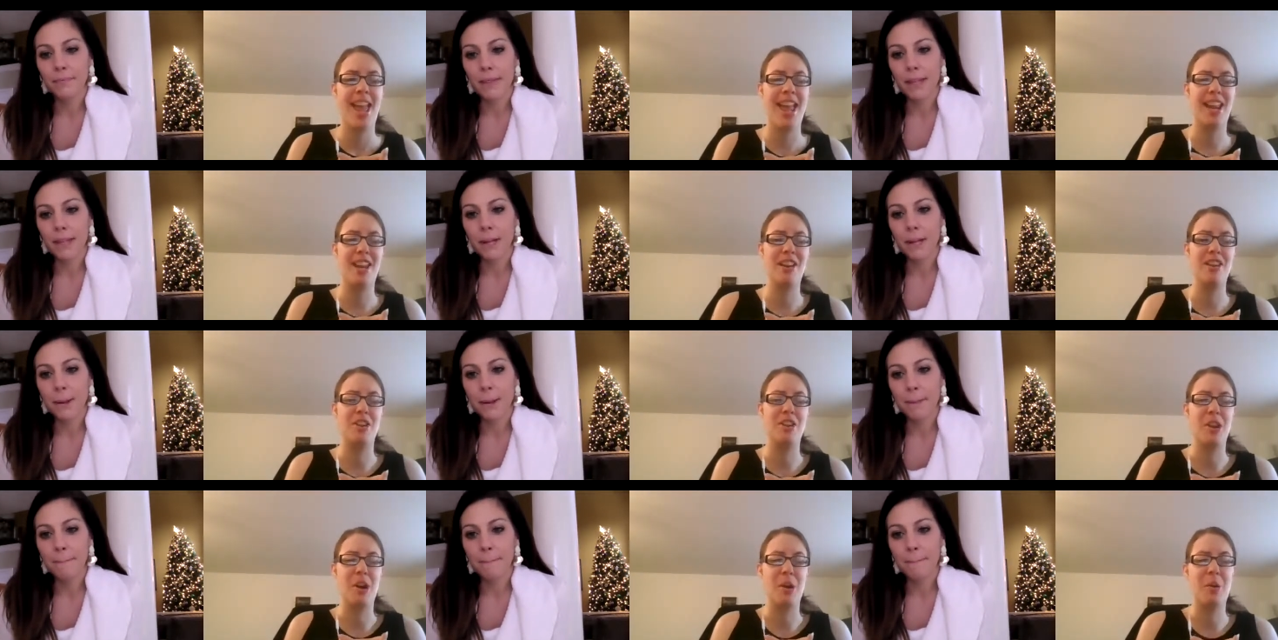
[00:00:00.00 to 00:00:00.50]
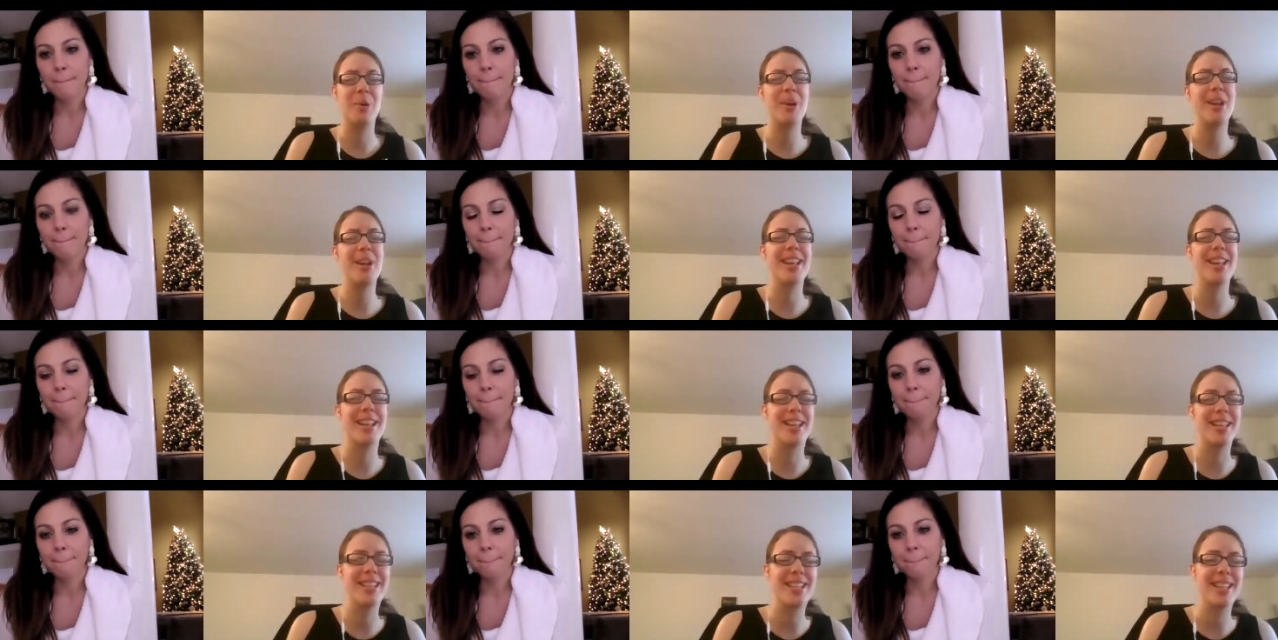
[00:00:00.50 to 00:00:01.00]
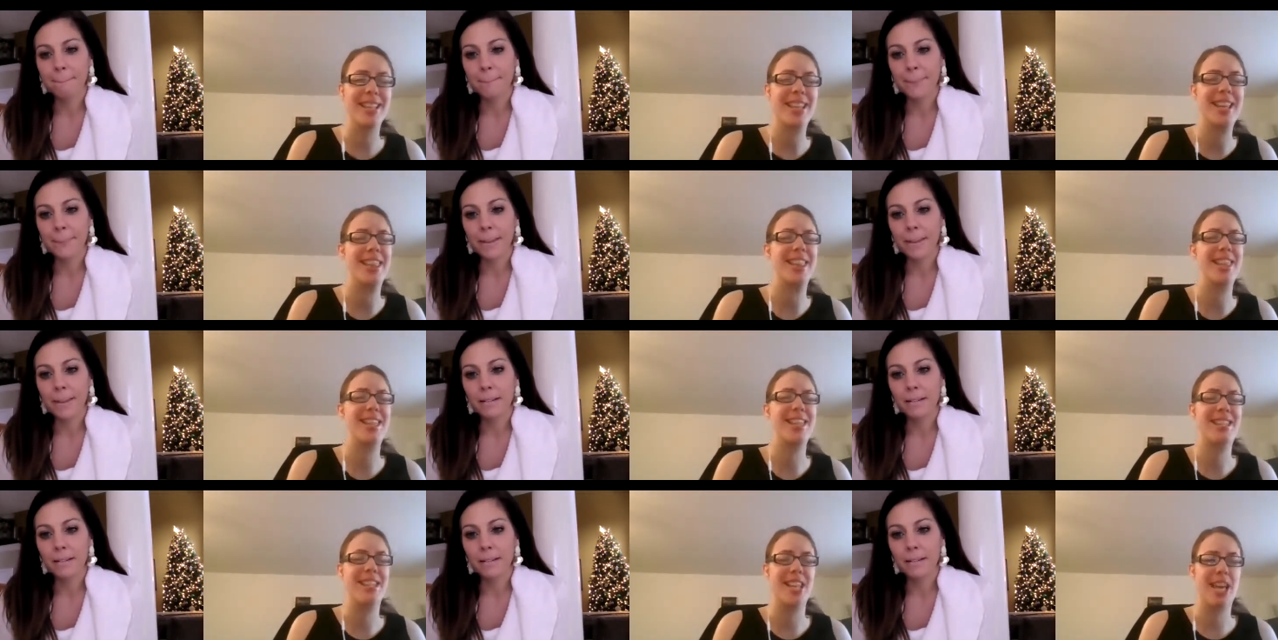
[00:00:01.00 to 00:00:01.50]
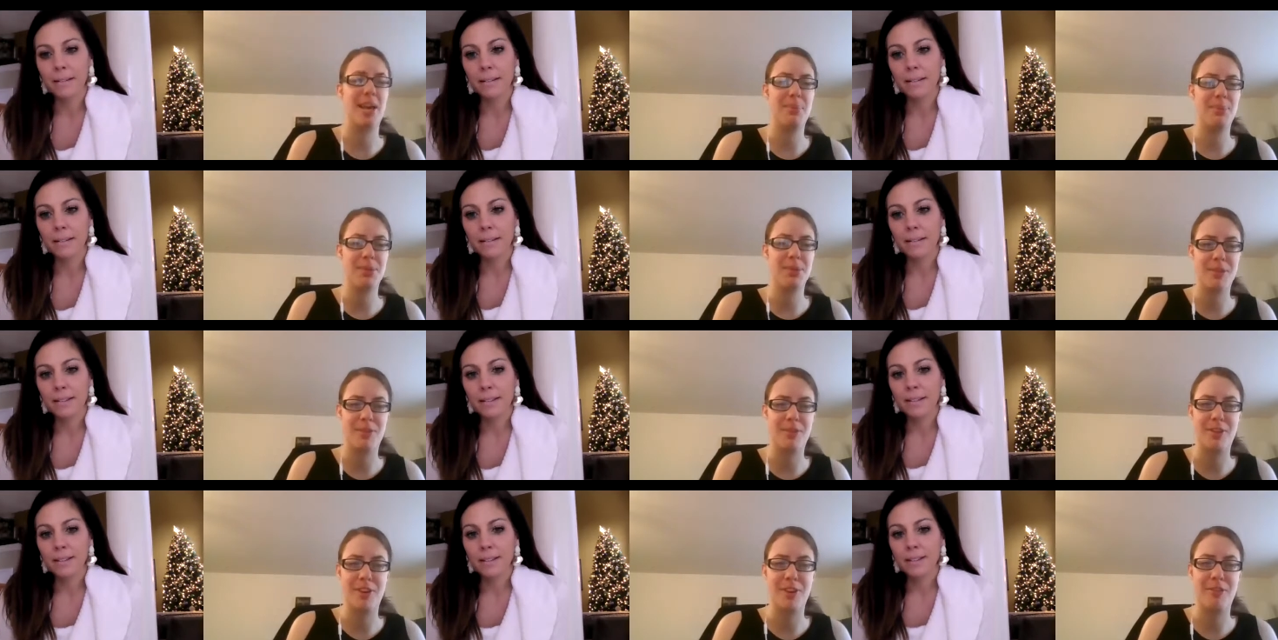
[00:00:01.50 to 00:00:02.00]
Speaker 1: and going into like the depths
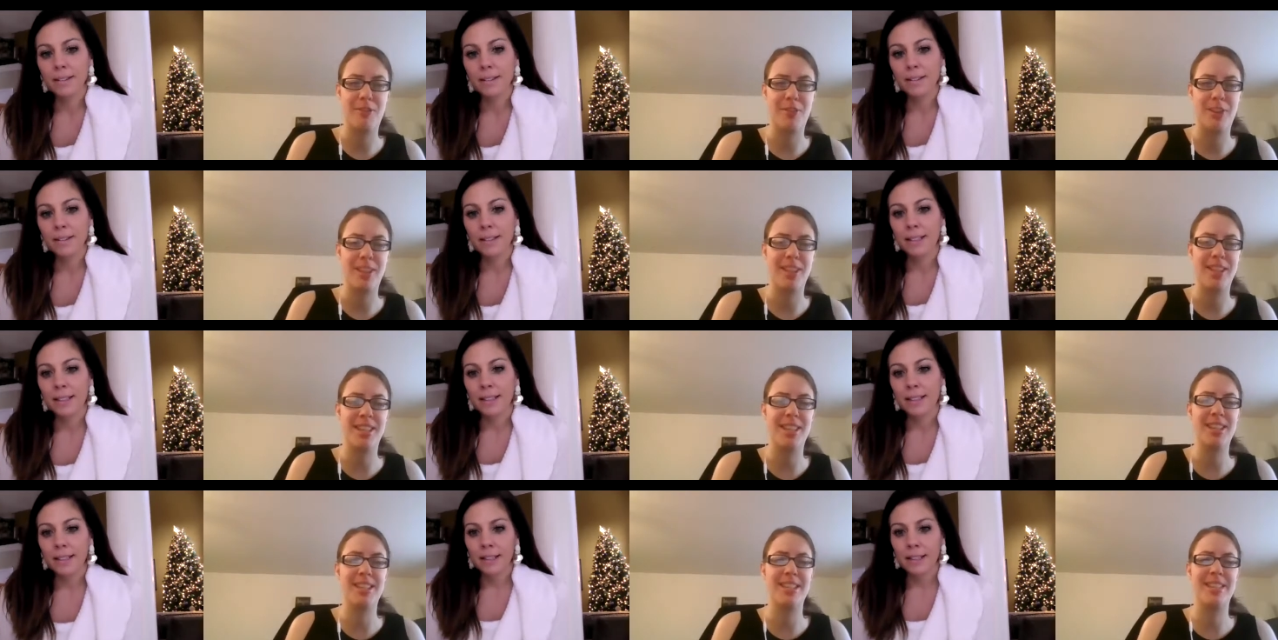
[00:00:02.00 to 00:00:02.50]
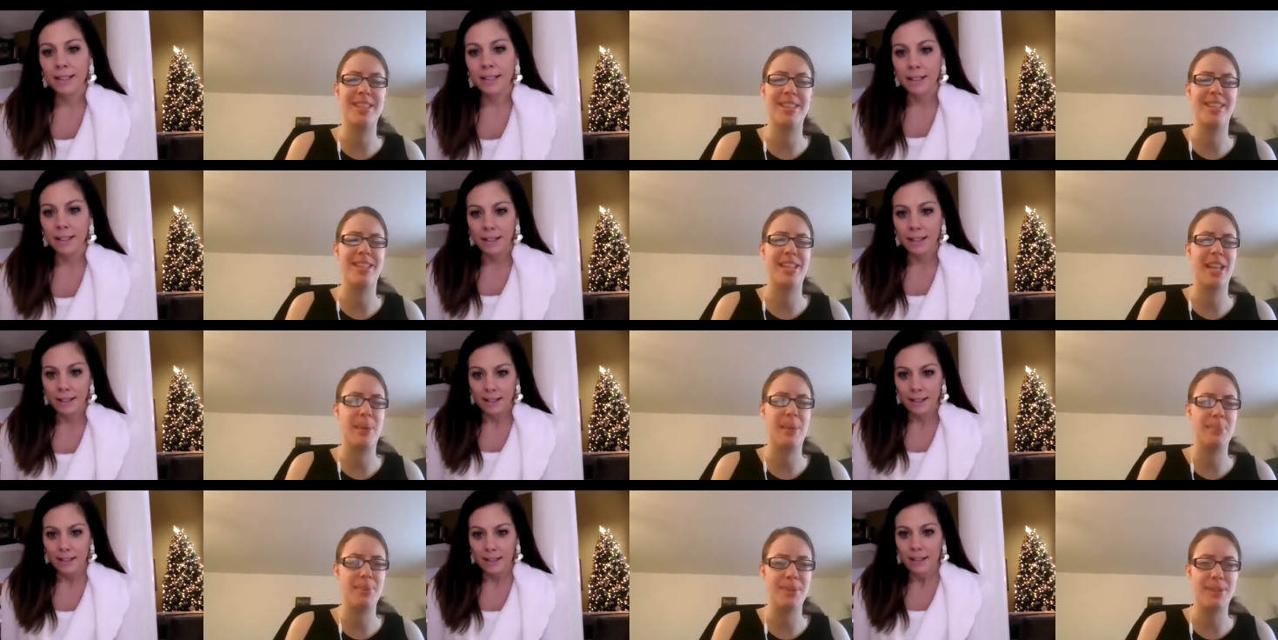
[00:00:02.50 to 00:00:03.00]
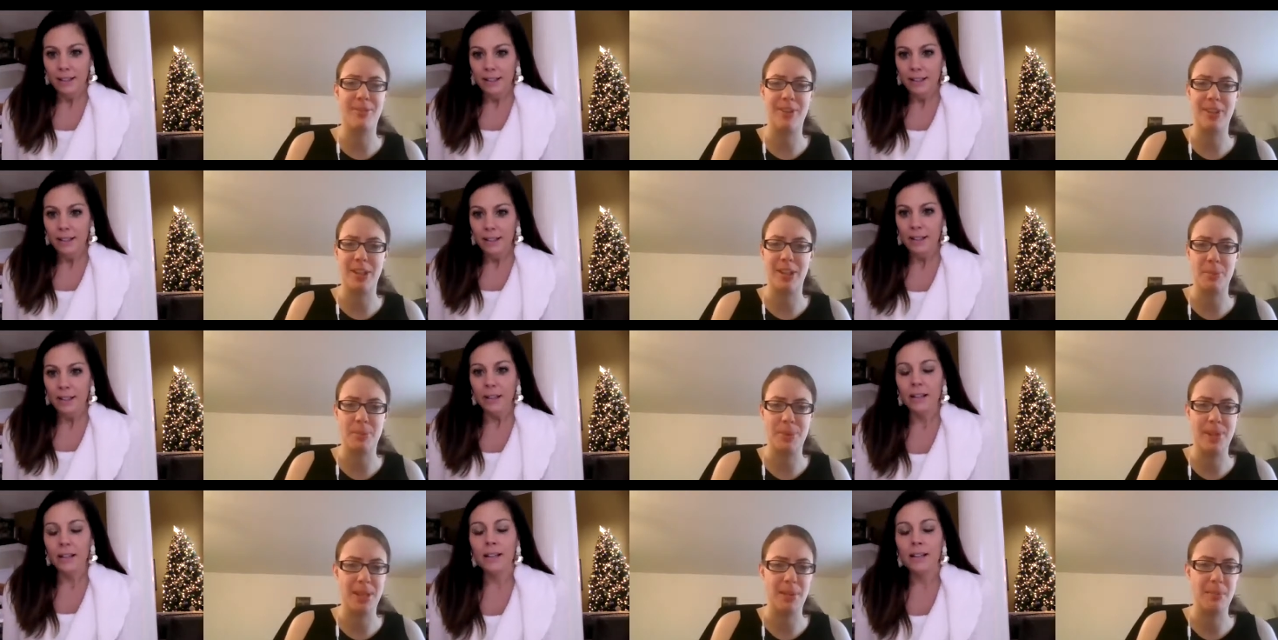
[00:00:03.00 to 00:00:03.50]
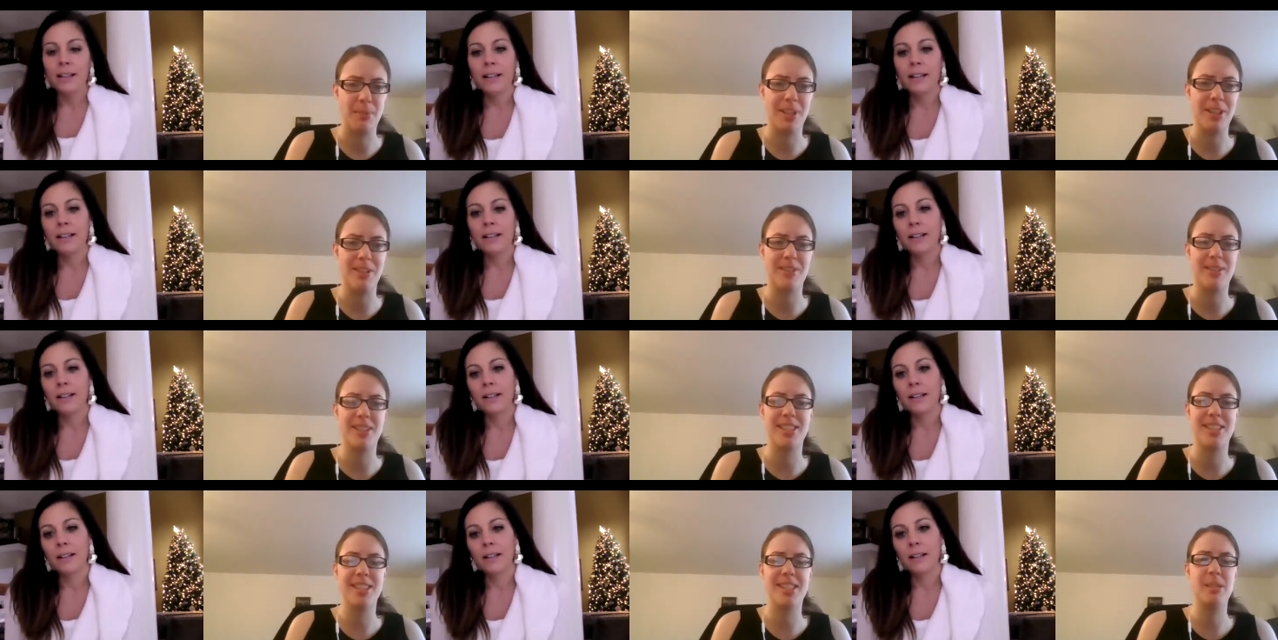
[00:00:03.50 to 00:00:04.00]
of our feelings the depths of our limiting belief
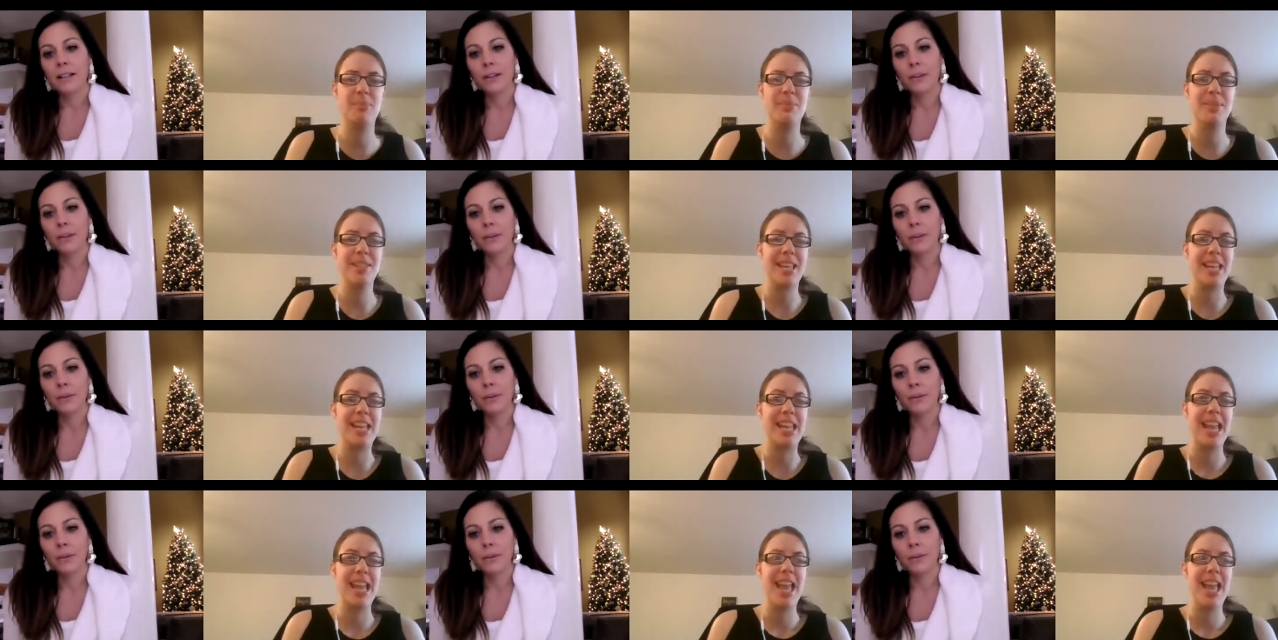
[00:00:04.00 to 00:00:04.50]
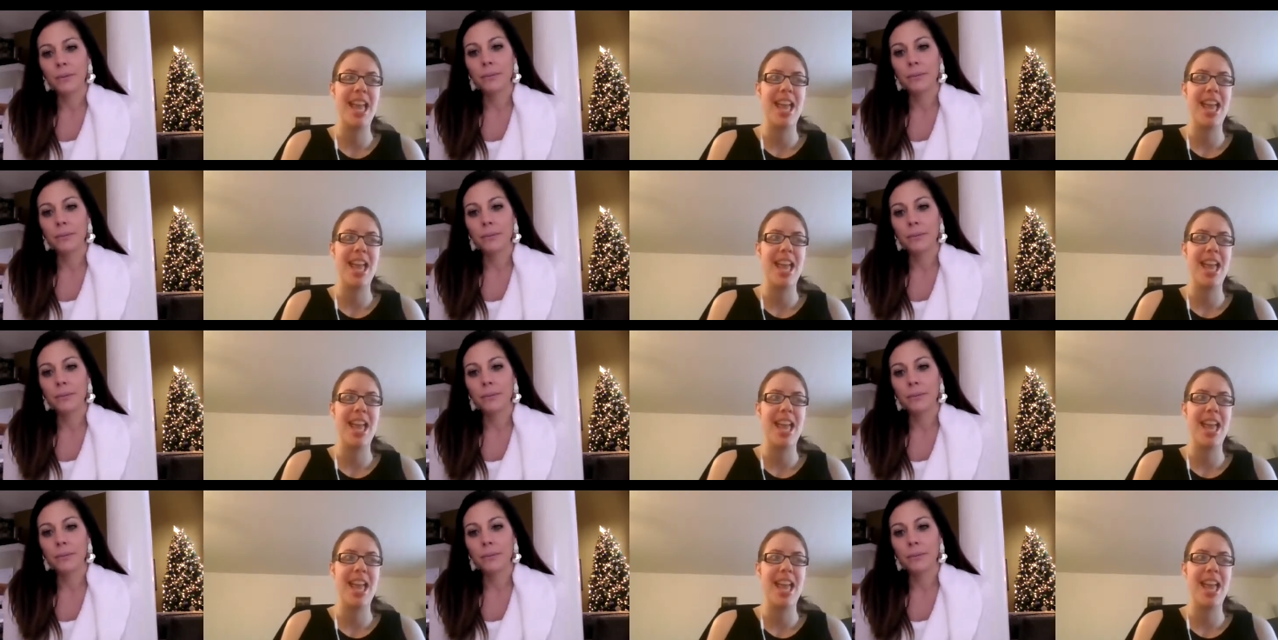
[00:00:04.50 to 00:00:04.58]
systems like